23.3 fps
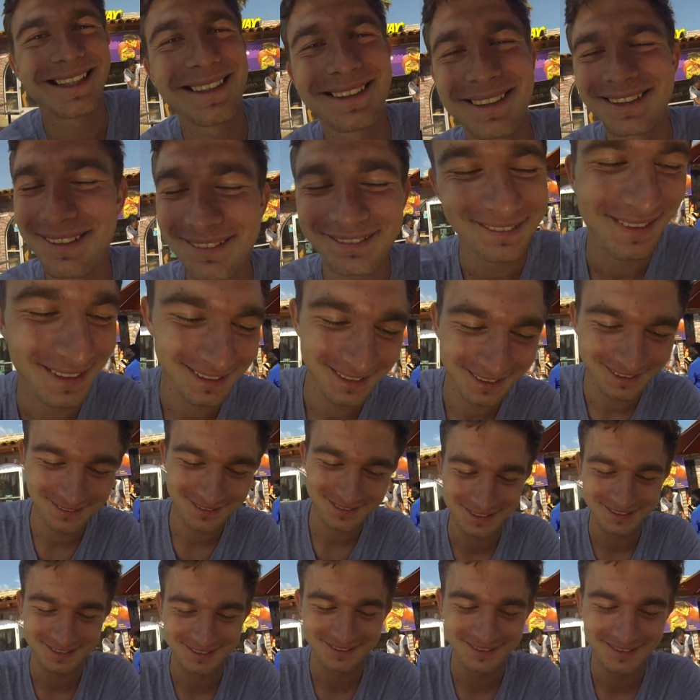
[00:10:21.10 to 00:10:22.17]
love, I love
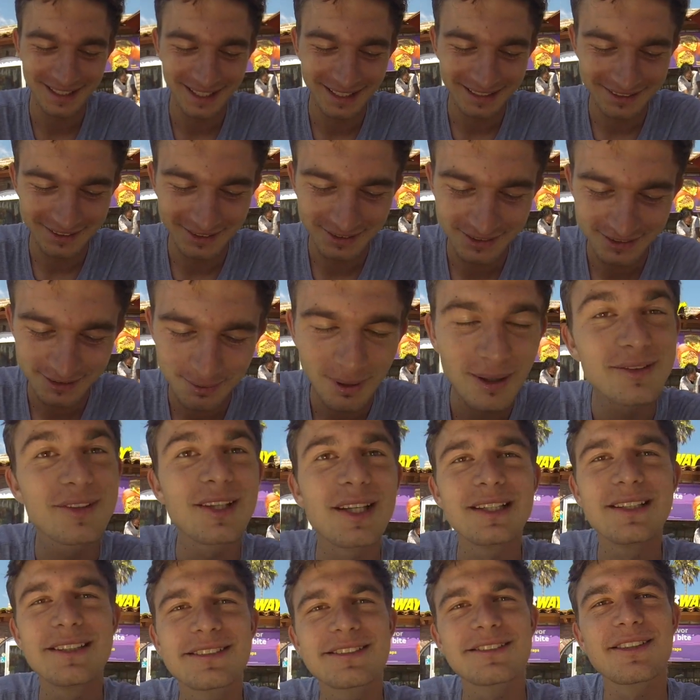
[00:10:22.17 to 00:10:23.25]
like doing
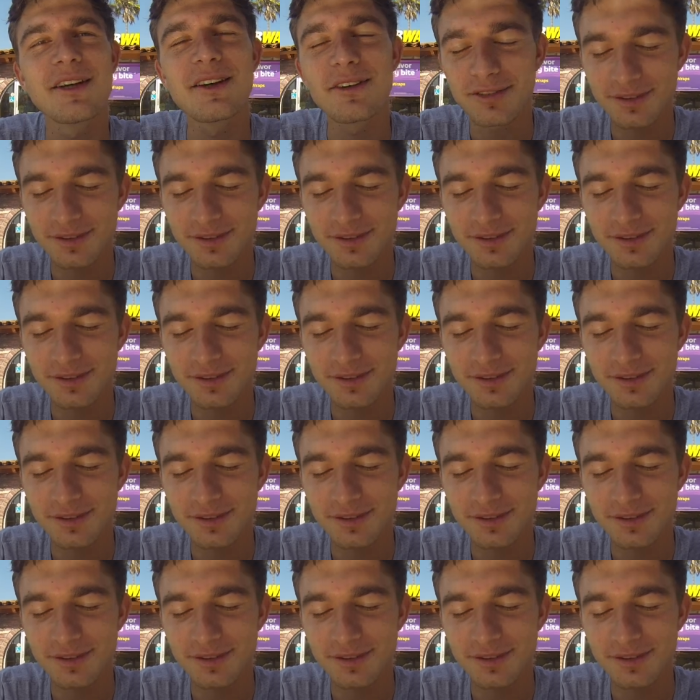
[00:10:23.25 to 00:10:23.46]
spontaneous stuff.